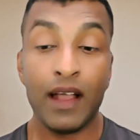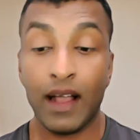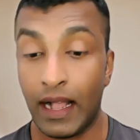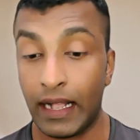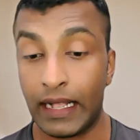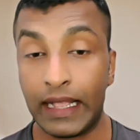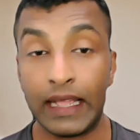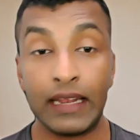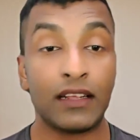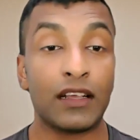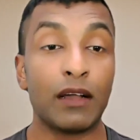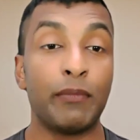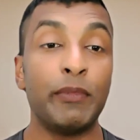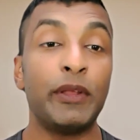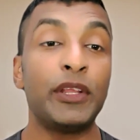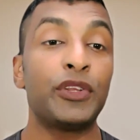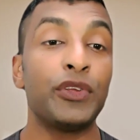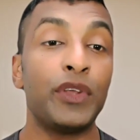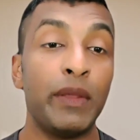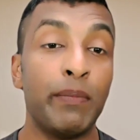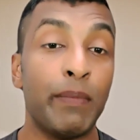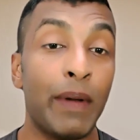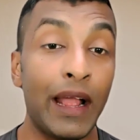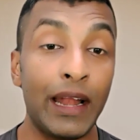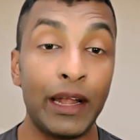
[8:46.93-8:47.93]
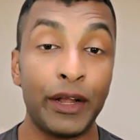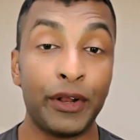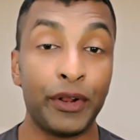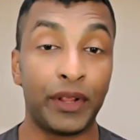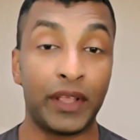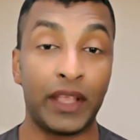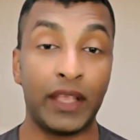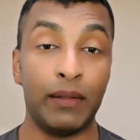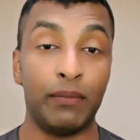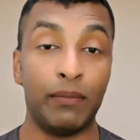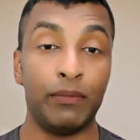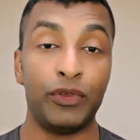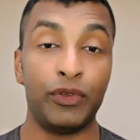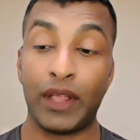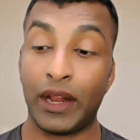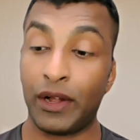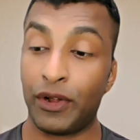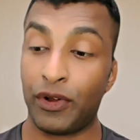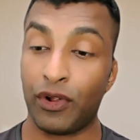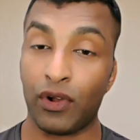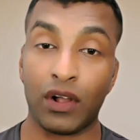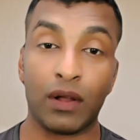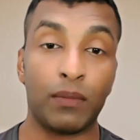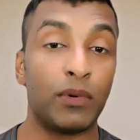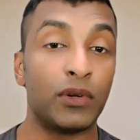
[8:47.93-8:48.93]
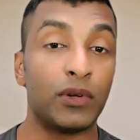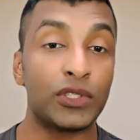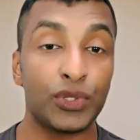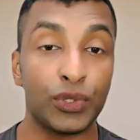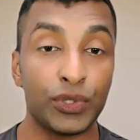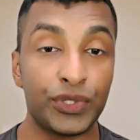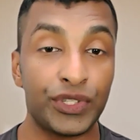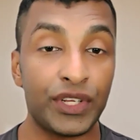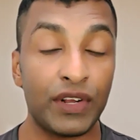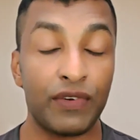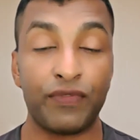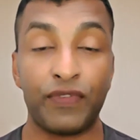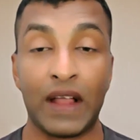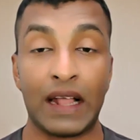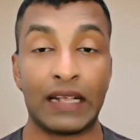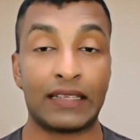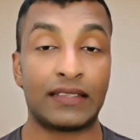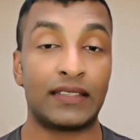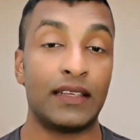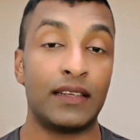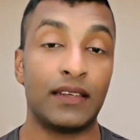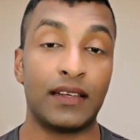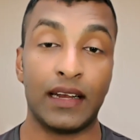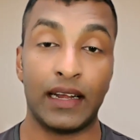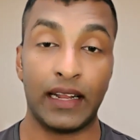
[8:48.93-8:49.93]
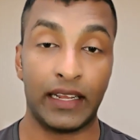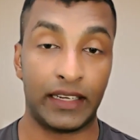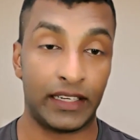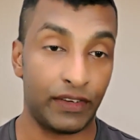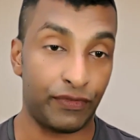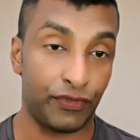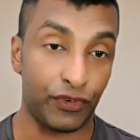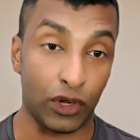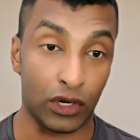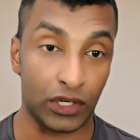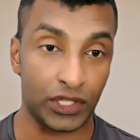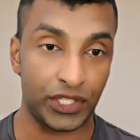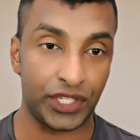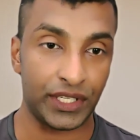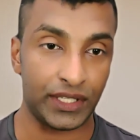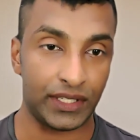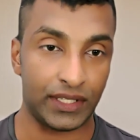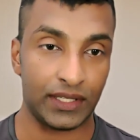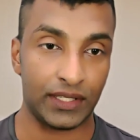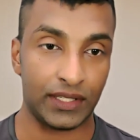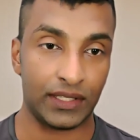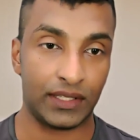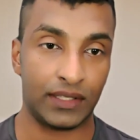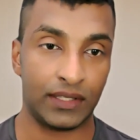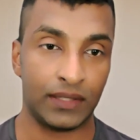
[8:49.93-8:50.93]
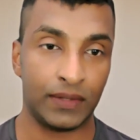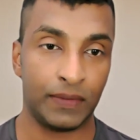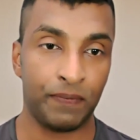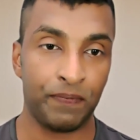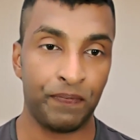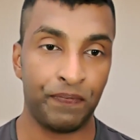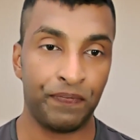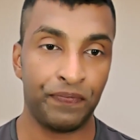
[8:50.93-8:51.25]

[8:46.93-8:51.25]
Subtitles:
Again, coming to Emile Durkheim, you can talk about social facts and collective consciousness,